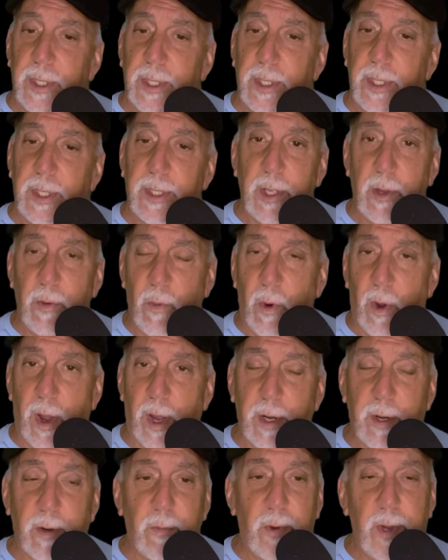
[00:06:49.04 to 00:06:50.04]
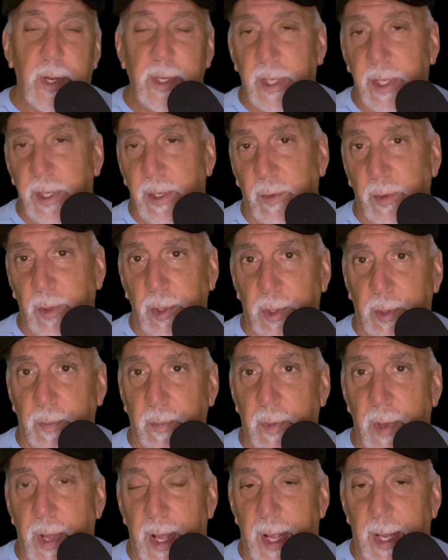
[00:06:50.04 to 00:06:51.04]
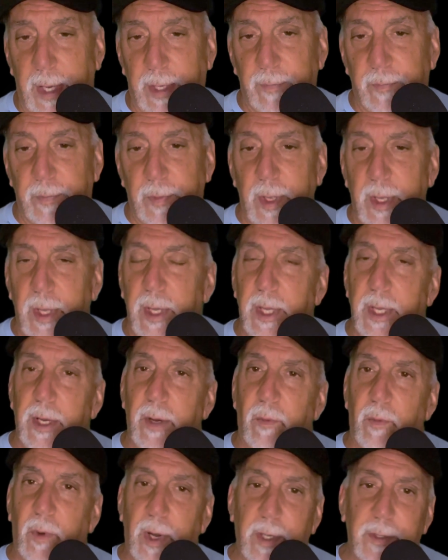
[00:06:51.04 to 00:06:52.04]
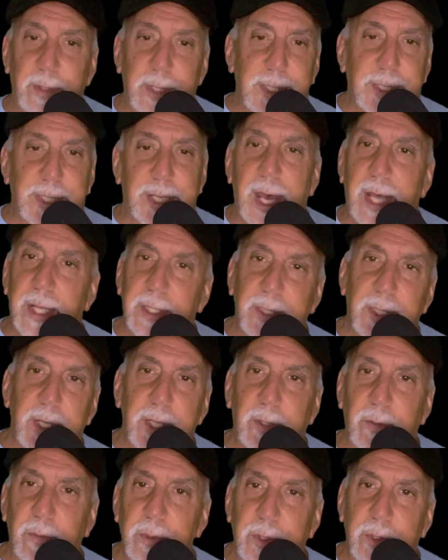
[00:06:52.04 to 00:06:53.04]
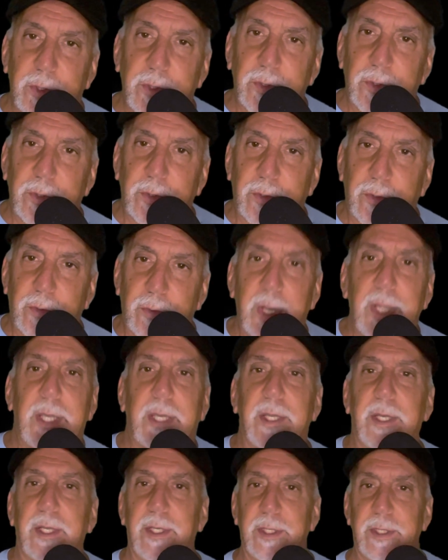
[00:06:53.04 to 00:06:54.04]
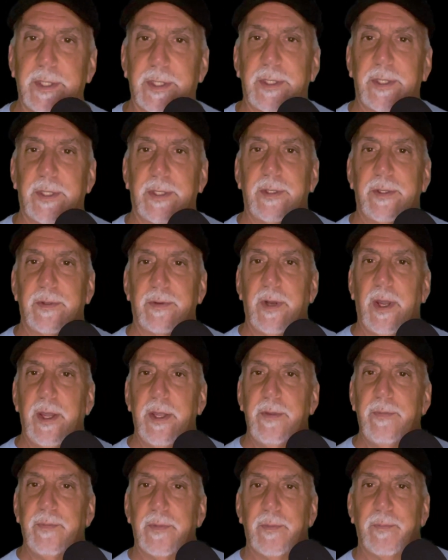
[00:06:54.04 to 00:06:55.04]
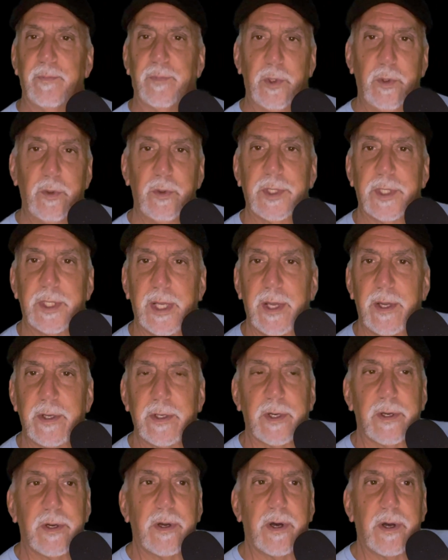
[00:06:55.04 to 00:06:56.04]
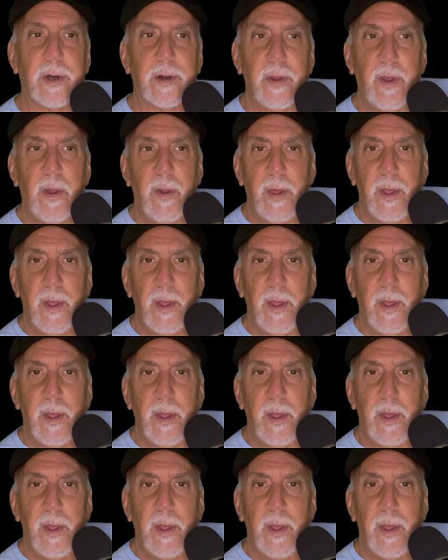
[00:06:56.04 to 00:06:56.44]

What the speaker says: and they walk away and they don't look back. Well, that's kind of like what drinking is, right? Booze and alcohol.